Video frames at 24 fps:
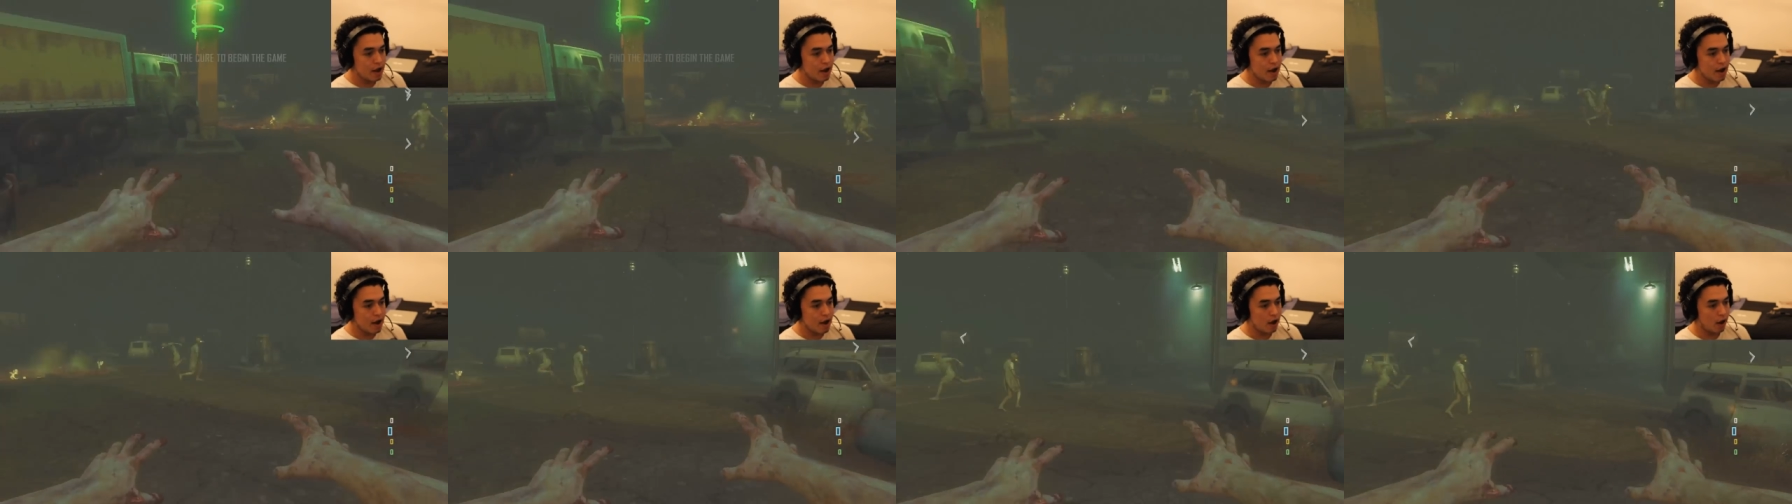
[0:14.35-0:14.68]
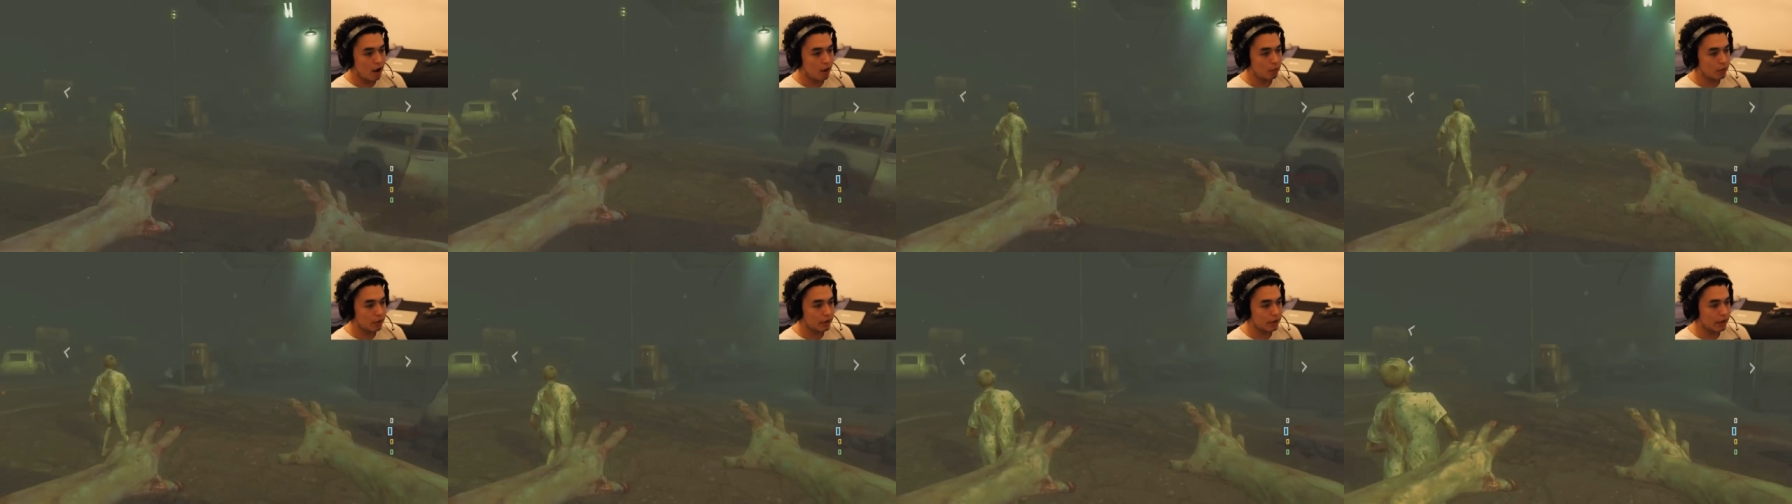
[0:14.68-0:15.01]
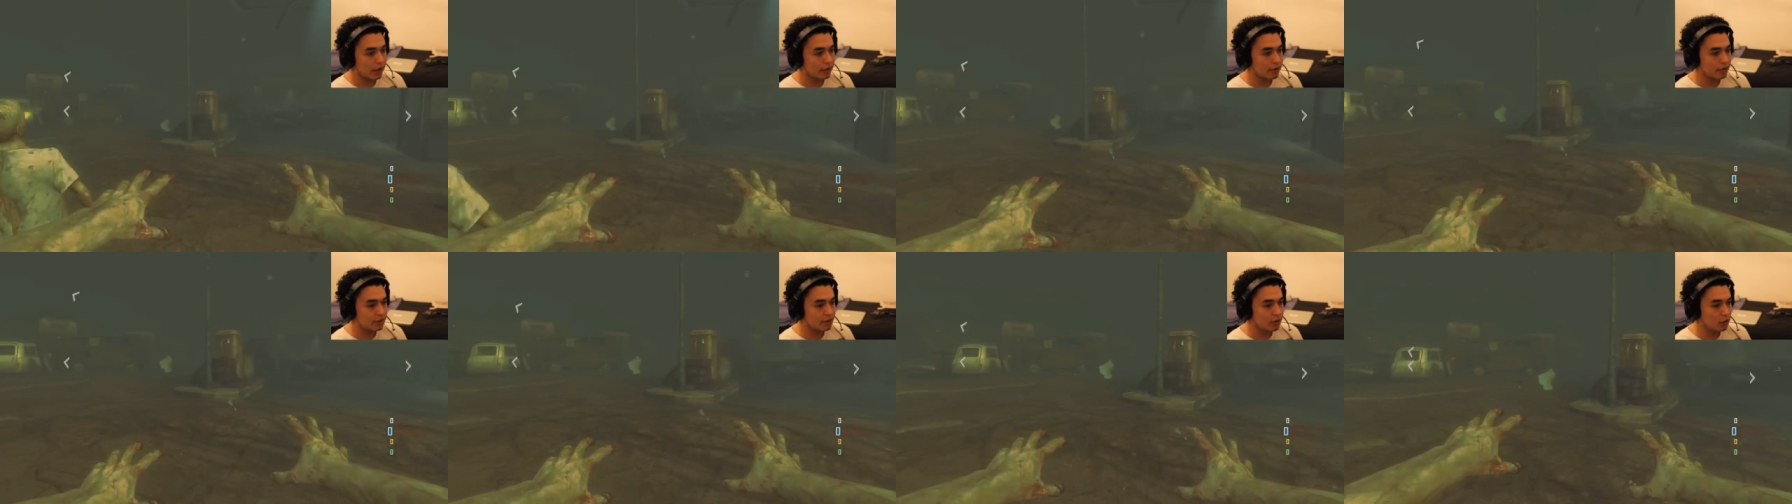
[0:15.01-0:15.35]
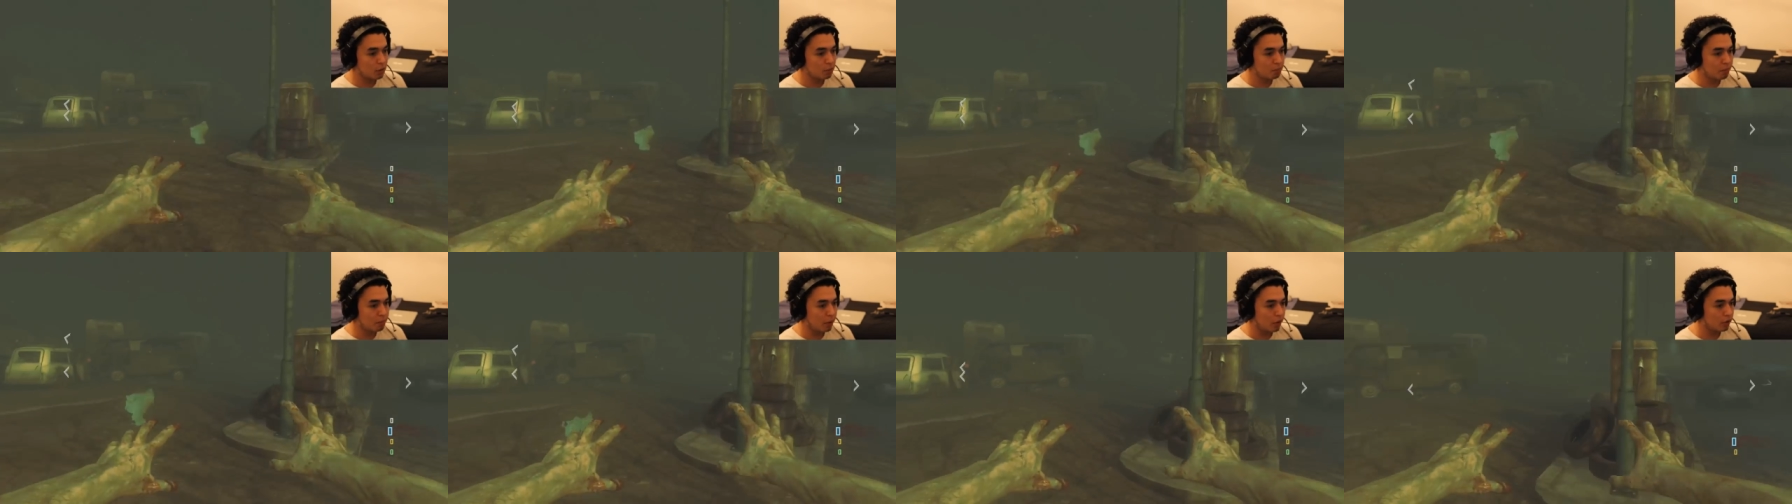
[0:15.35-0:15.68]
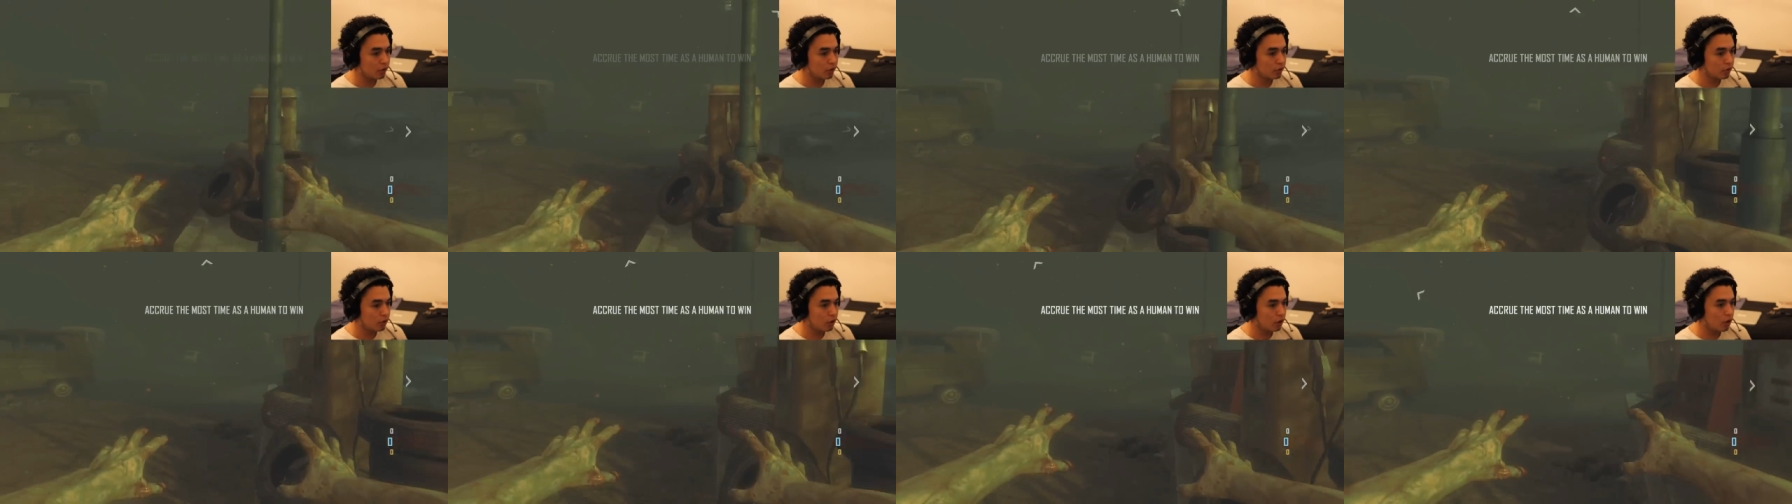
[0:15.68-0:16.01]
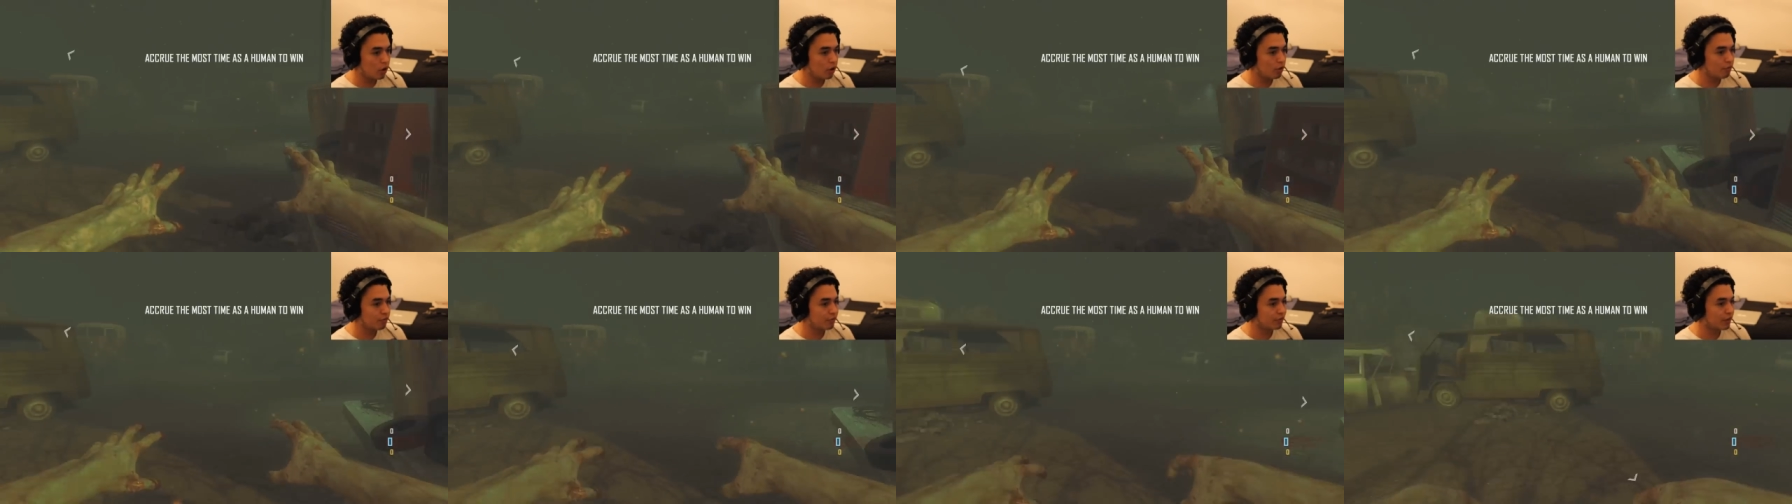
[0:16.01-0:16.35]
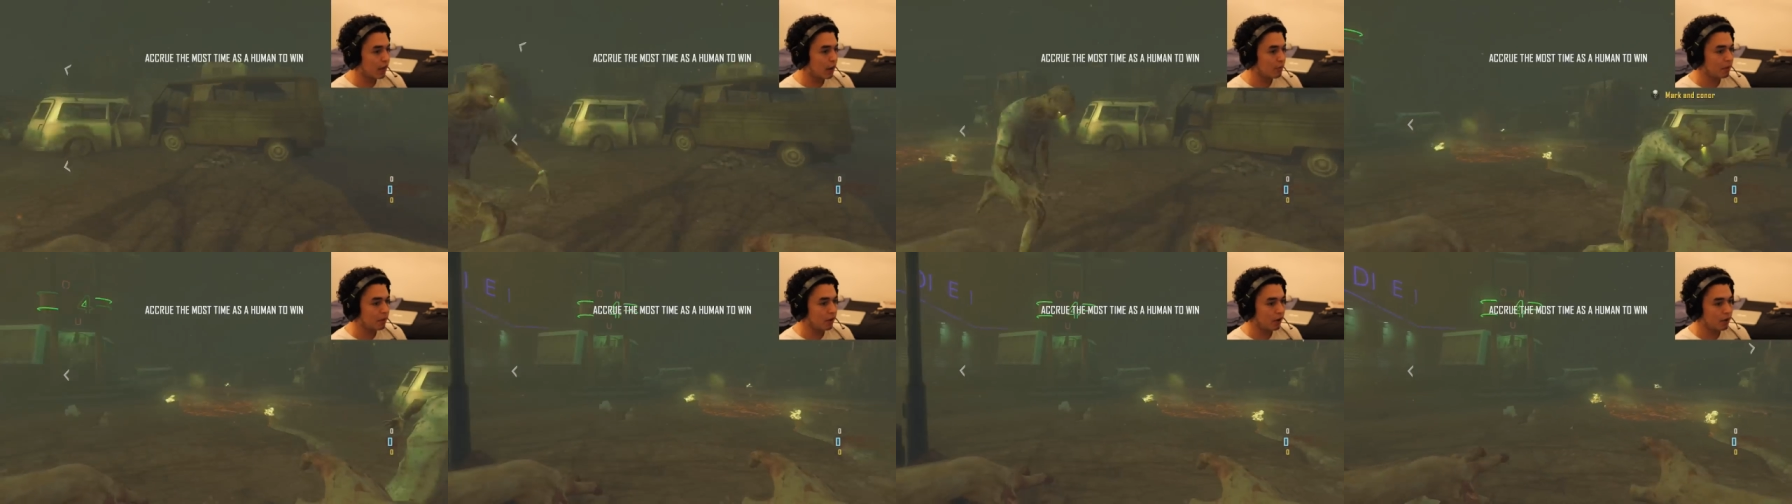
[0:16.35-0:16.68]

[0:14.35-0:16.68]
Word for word: uh, I want to get this little bottle of damn